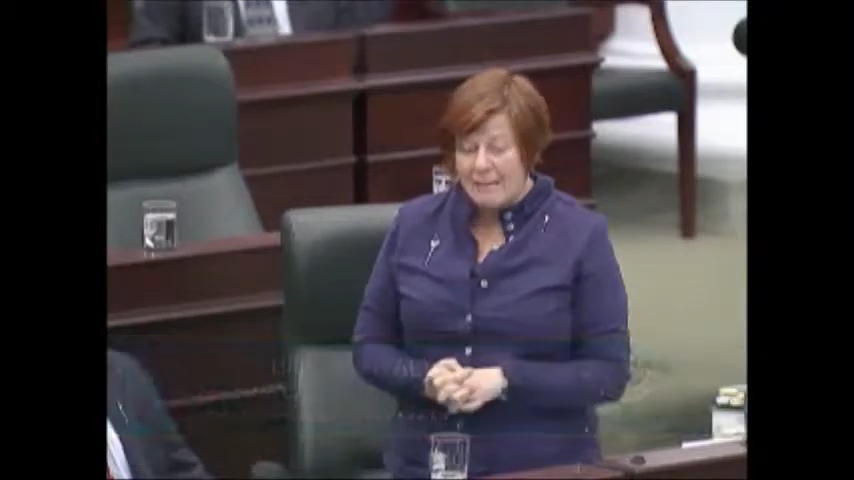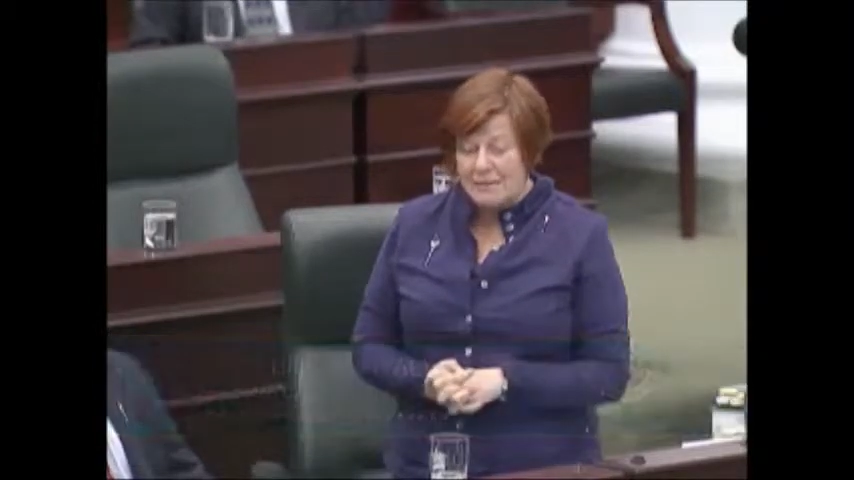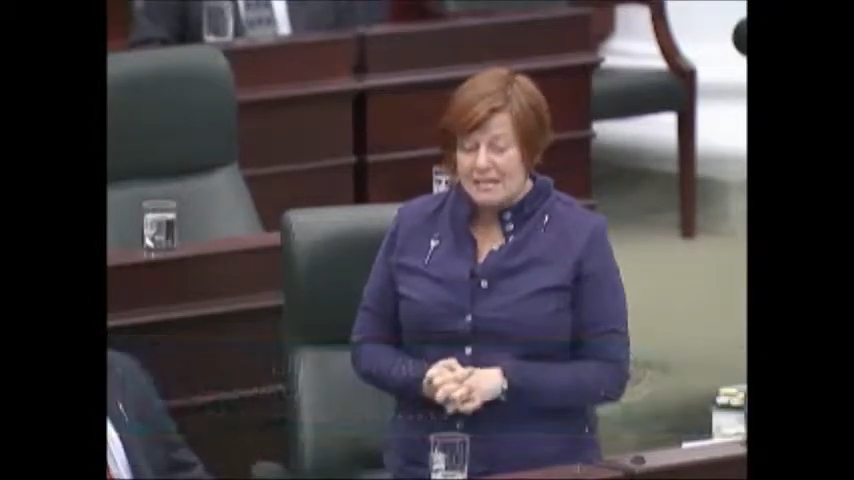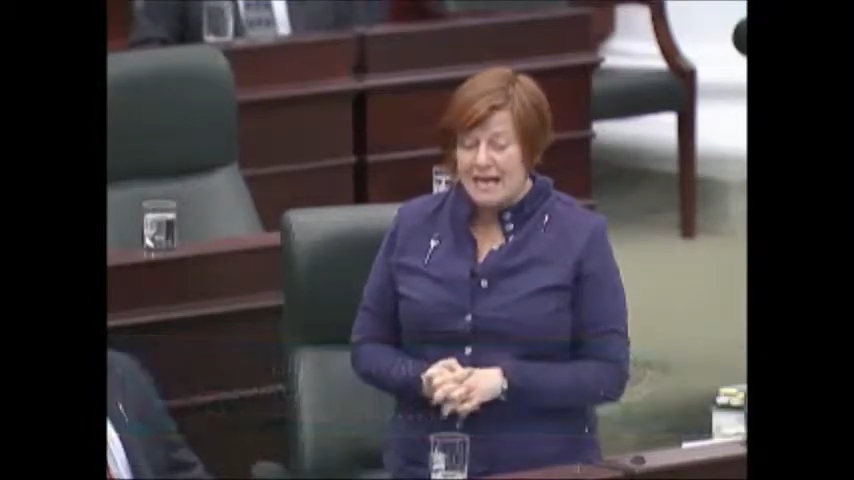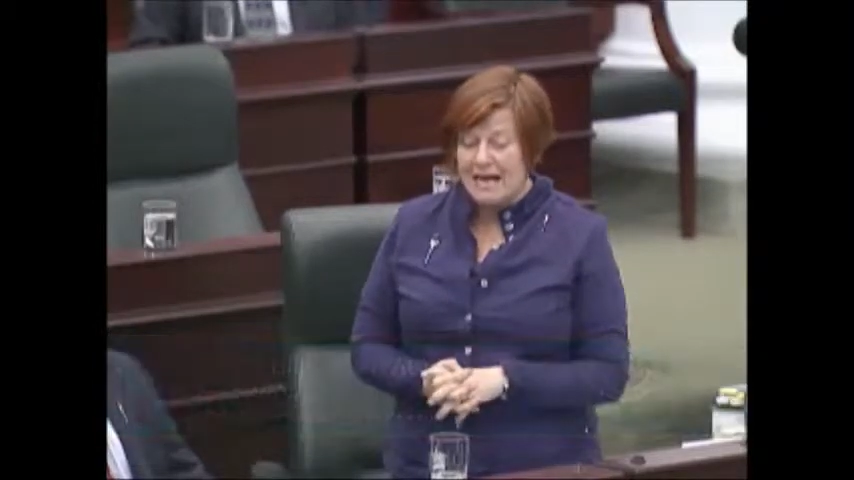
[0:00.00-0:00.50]

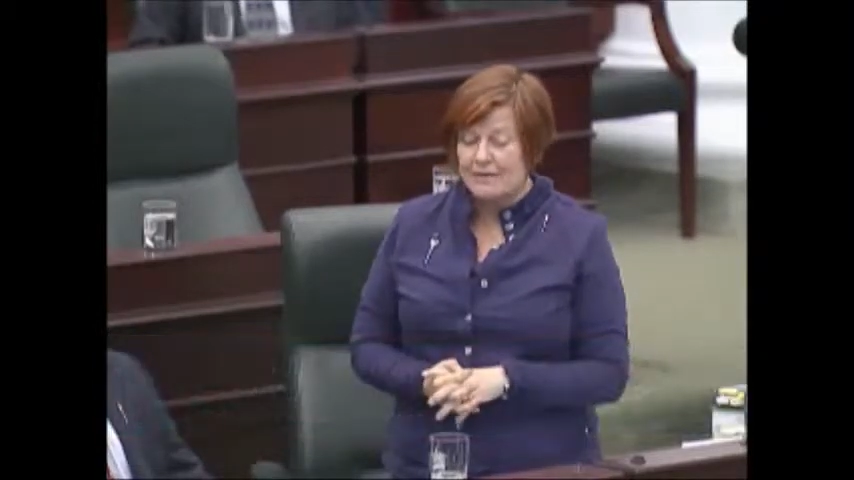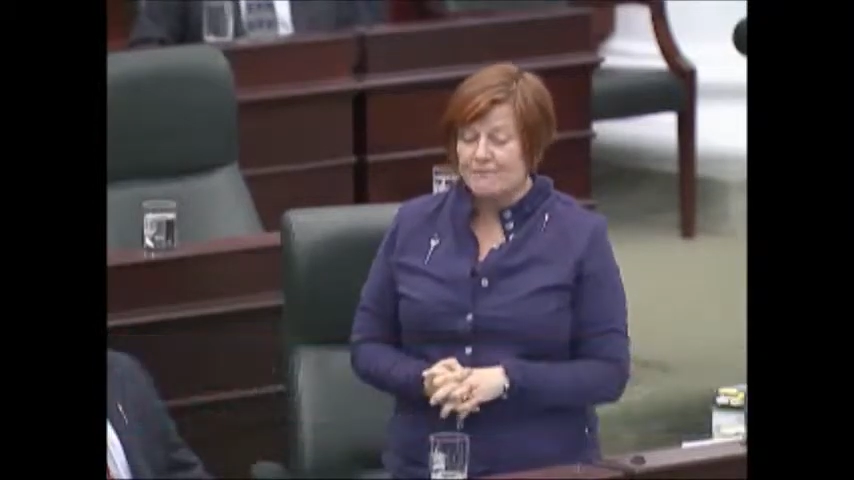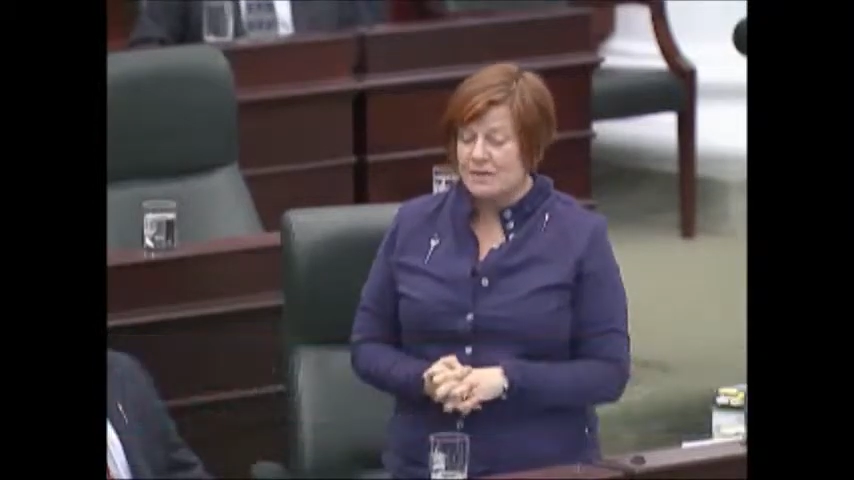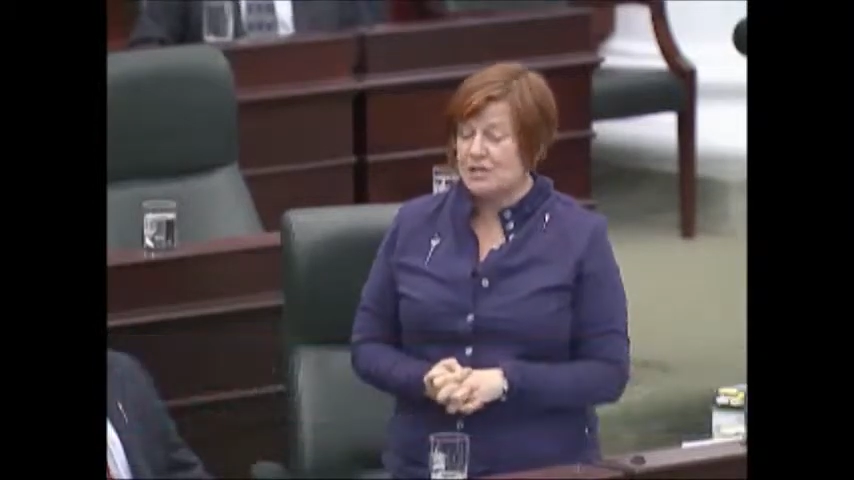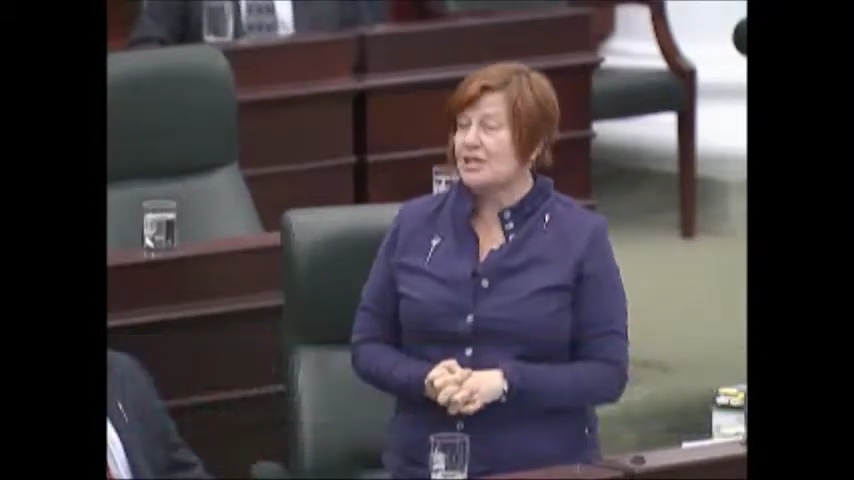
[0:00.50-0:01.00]
habitat,
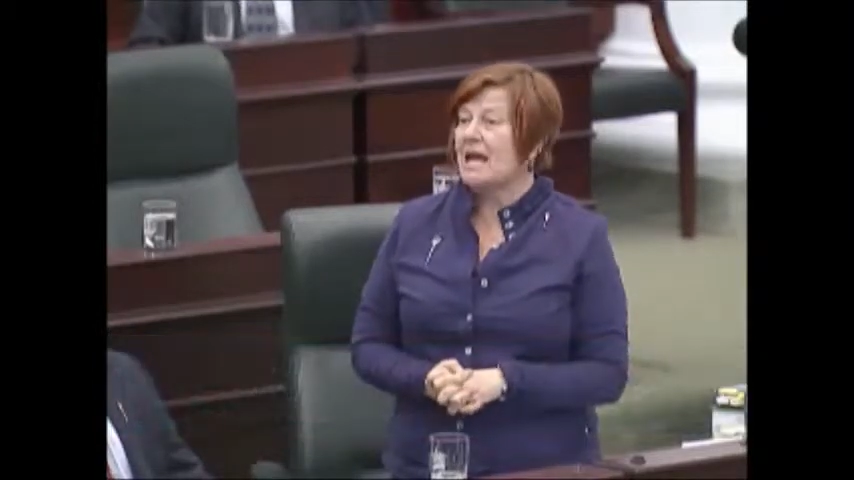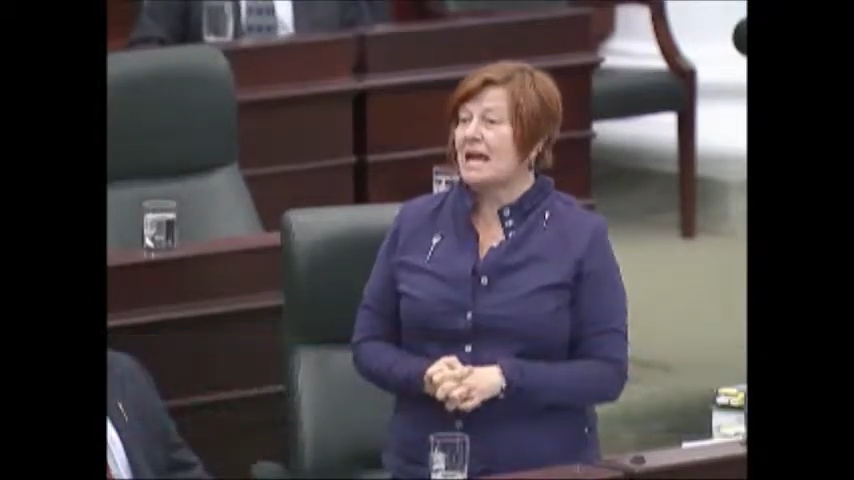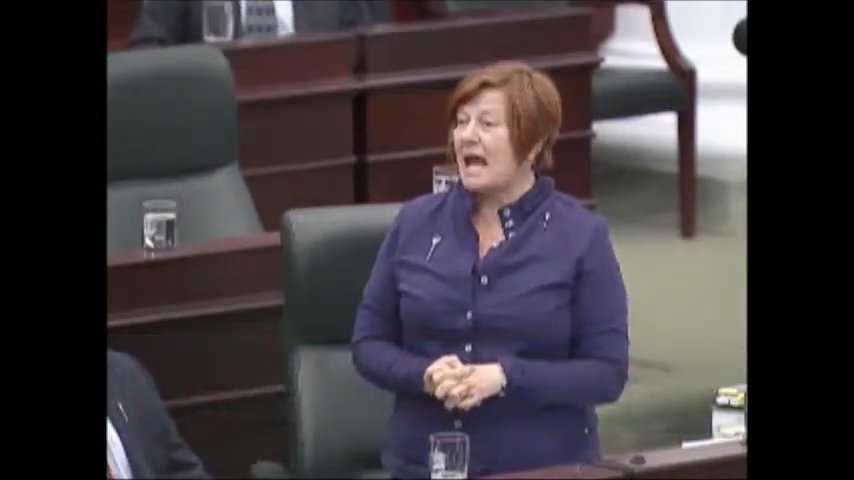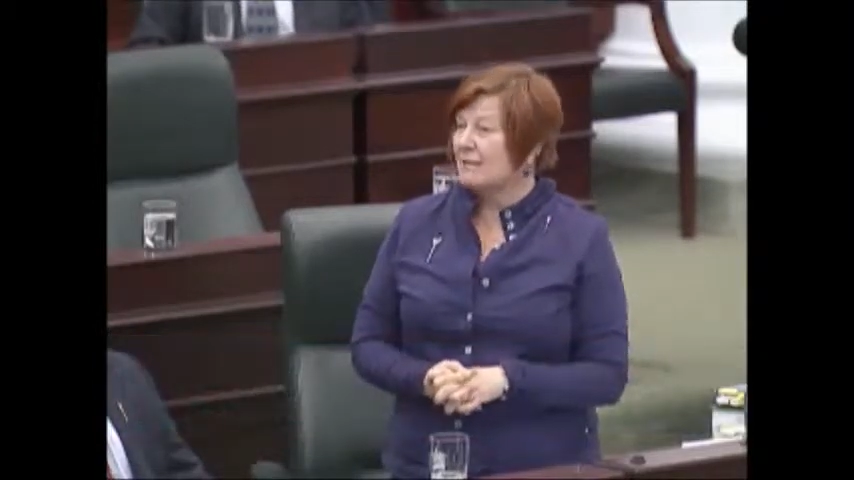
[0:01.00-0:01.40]
fish and